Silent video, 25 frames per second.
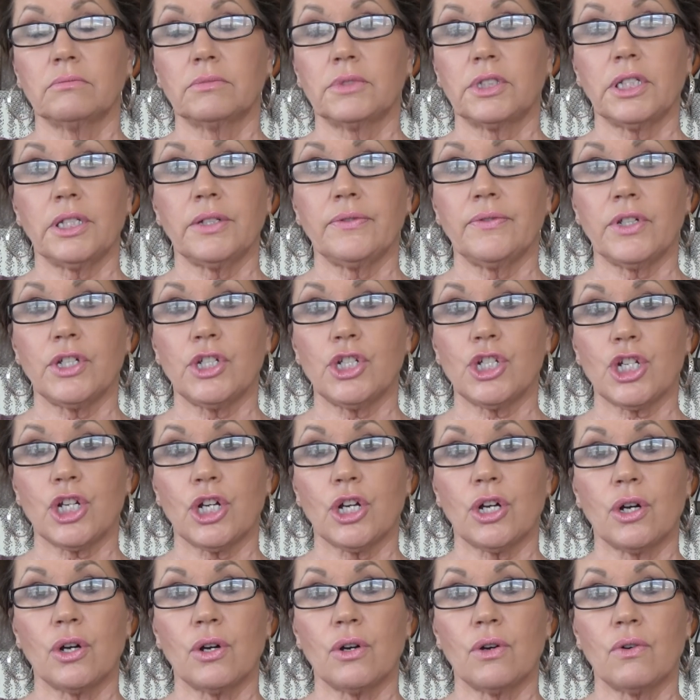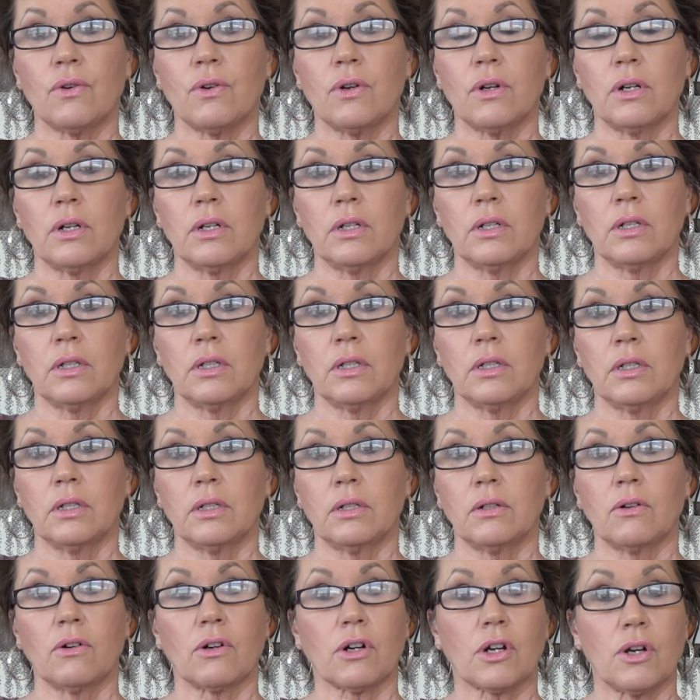tv show
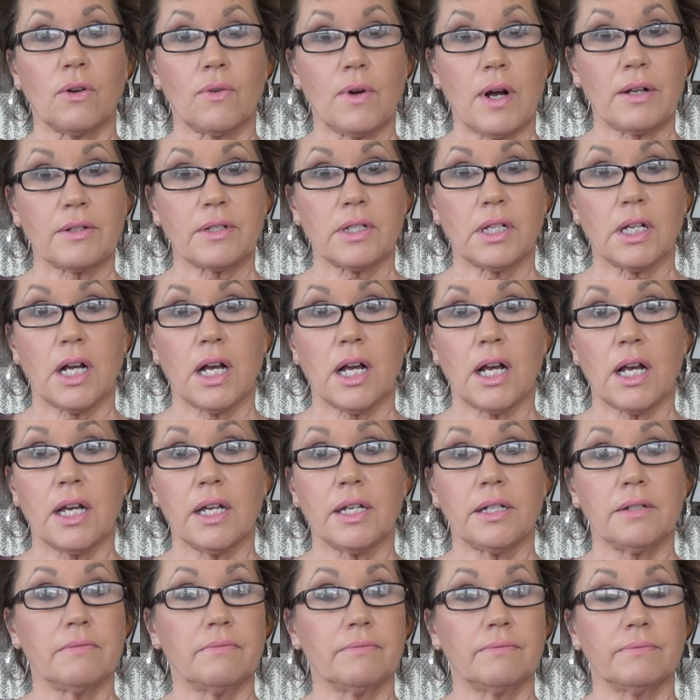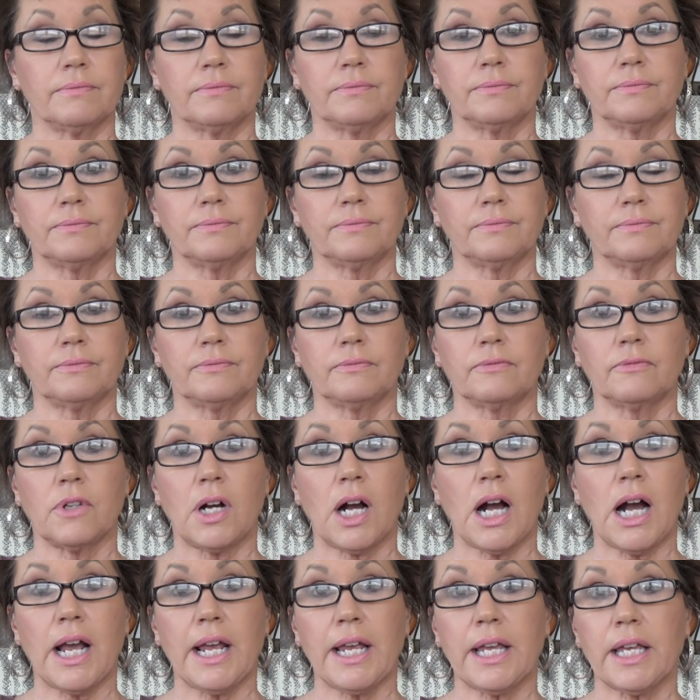or go outside
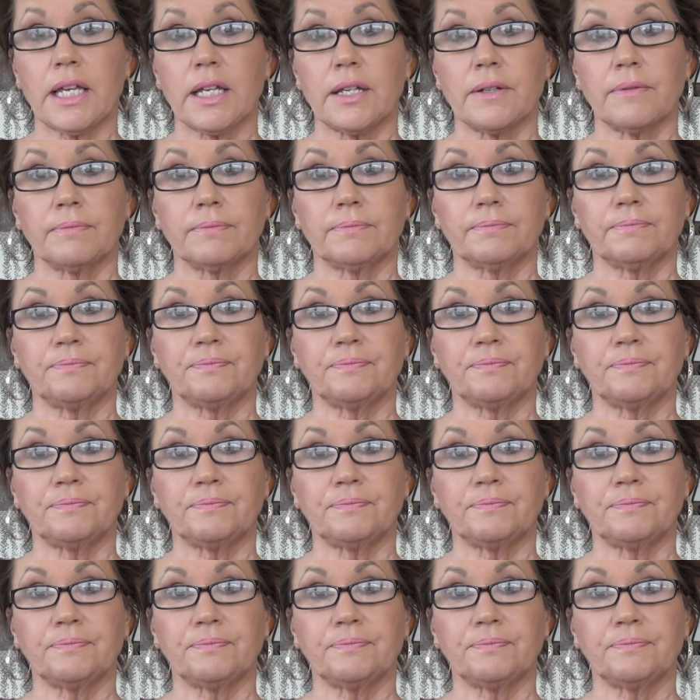hike